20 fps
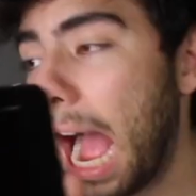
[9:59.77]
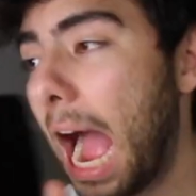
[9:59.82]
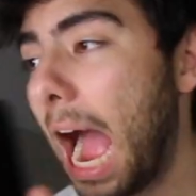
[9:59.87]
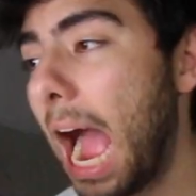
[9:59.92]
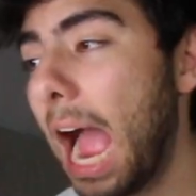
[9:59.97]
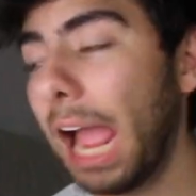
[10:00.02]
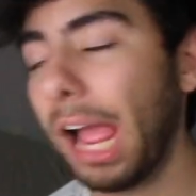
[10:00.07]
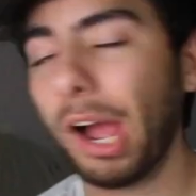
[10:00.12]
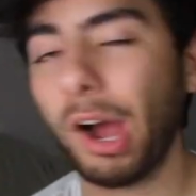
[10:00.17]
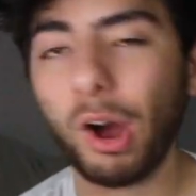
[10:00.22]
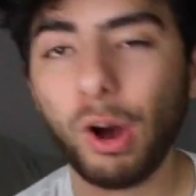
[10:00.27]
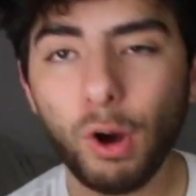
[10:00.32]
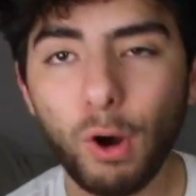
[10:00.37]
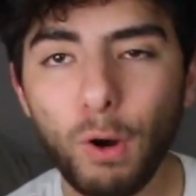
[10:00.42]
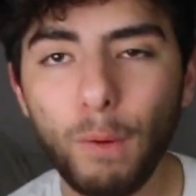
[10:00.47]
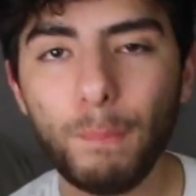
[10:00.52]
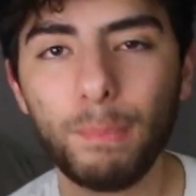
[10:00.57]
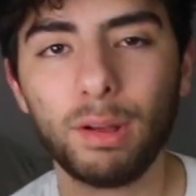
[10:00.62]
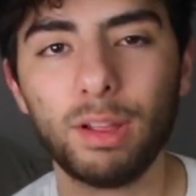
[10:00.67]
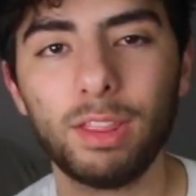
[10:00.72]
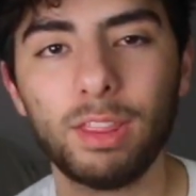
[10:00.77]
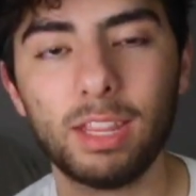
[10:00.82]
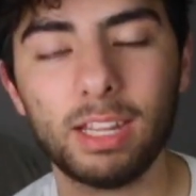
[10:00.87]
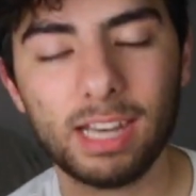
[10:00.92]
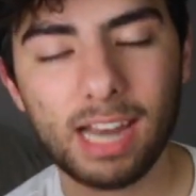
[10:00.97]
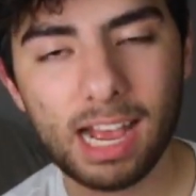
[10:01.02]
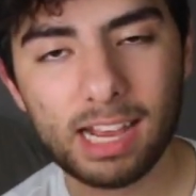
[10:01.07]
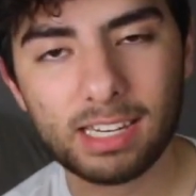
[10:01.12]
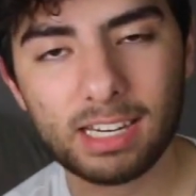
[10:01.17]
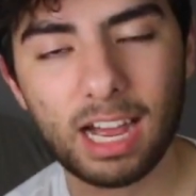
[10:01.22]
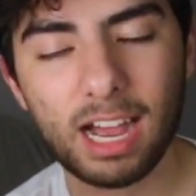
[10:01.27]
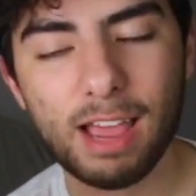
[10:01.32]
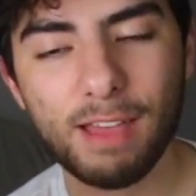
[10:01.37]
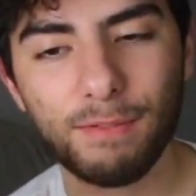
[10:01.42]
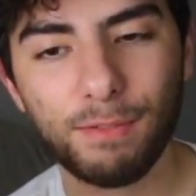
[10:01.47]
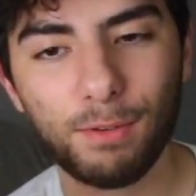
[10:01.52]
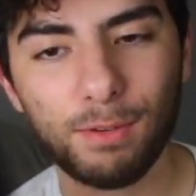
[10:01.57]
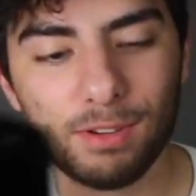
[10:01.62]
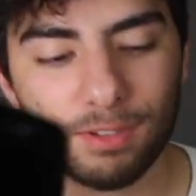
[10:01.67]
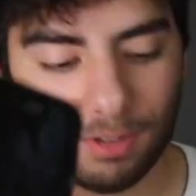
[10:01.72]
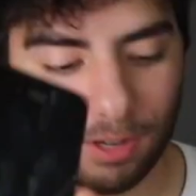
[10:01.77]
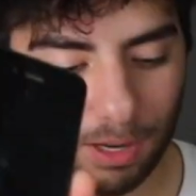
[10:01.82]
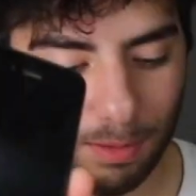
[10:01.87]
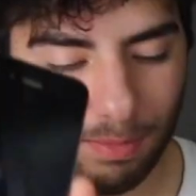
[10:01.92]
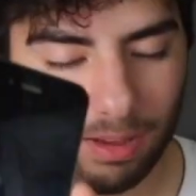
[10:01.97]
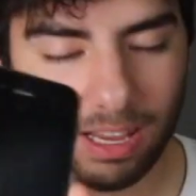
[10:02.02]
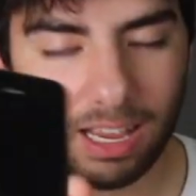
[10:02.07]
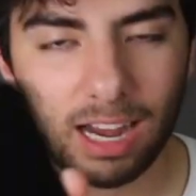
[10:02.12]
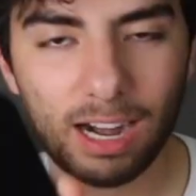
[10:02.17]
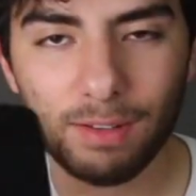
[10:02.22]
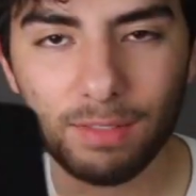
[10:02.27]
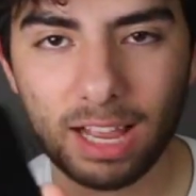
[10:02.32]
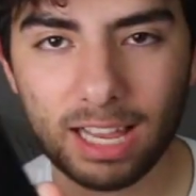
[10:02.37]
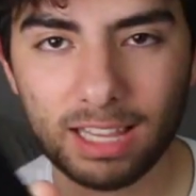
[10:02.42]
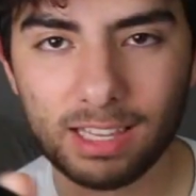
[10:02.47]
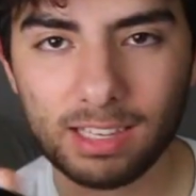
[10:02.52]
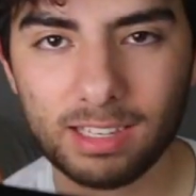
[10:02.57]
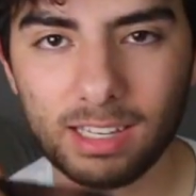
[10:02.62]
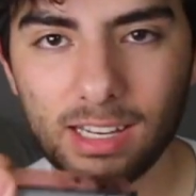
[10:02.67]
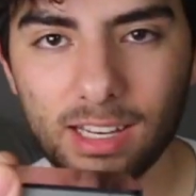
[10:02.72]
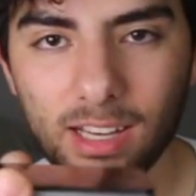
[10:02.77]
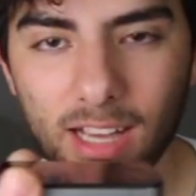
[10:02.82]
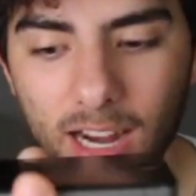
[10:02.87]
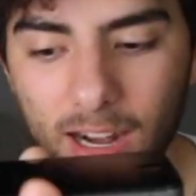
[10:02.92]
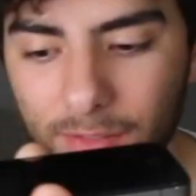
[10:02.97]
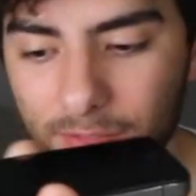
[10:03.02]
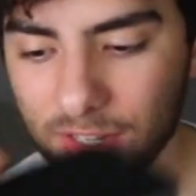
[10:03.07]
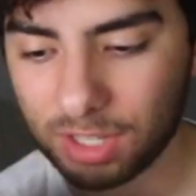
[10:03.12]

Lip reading: I hope the next iPhone is going to be kind of like this, like a kind of a